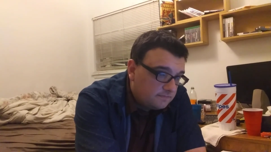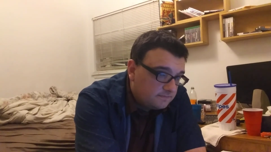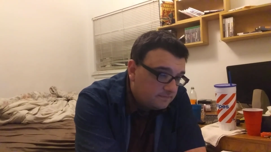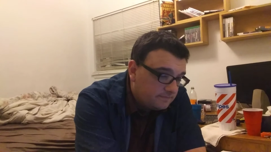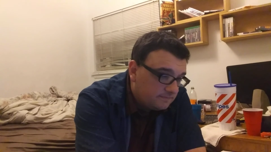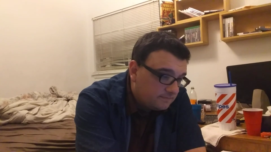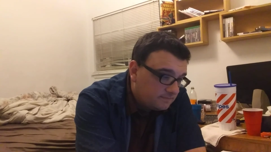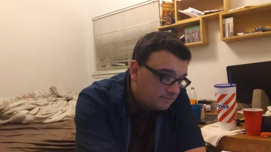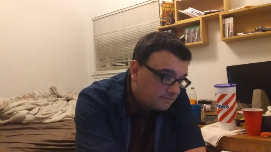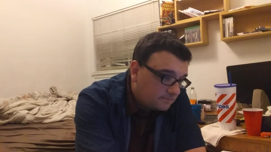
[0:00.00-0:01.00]

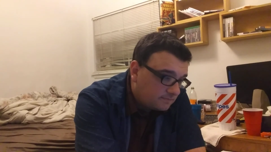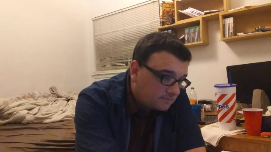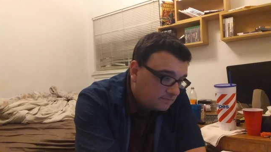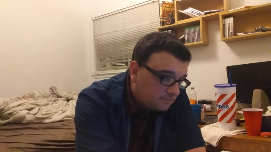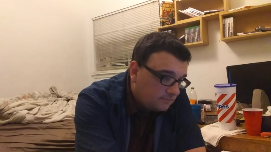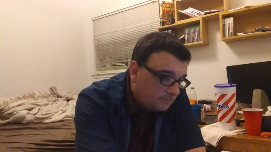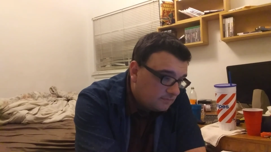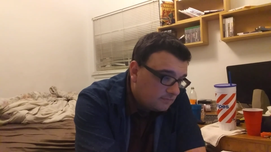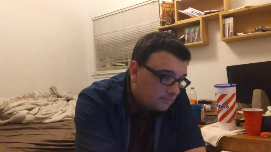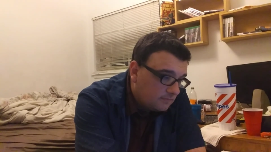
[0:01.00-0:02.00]

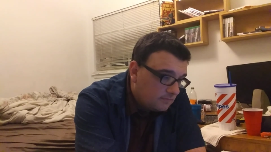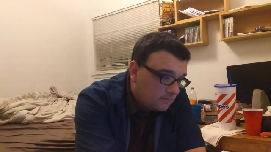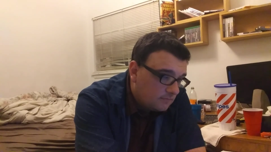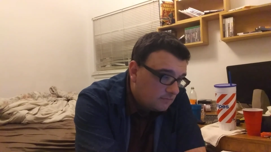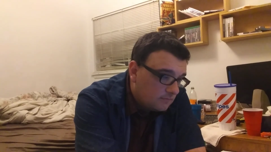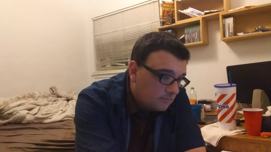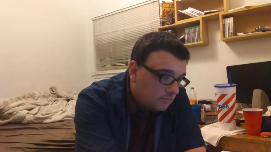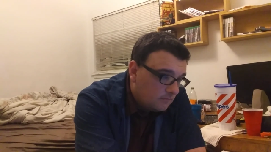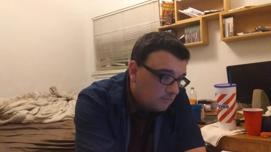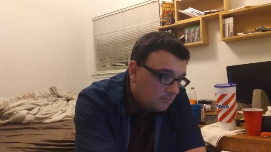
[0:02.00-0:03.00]

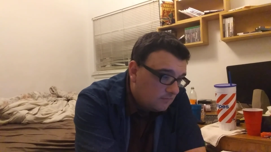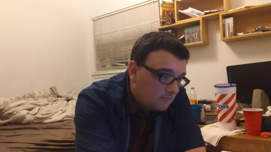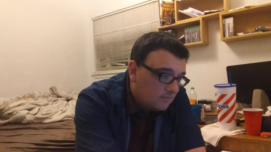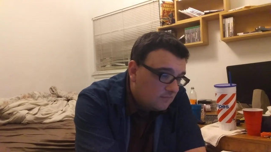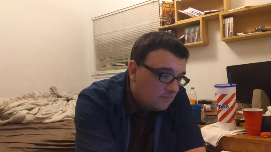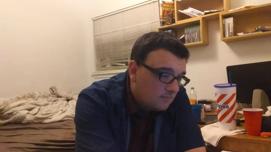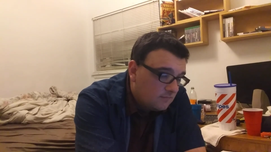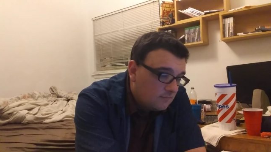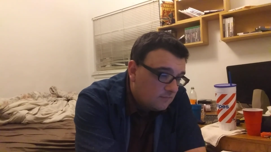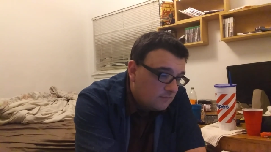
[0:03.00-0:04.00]

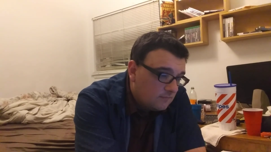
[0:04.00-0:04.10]
[no speech]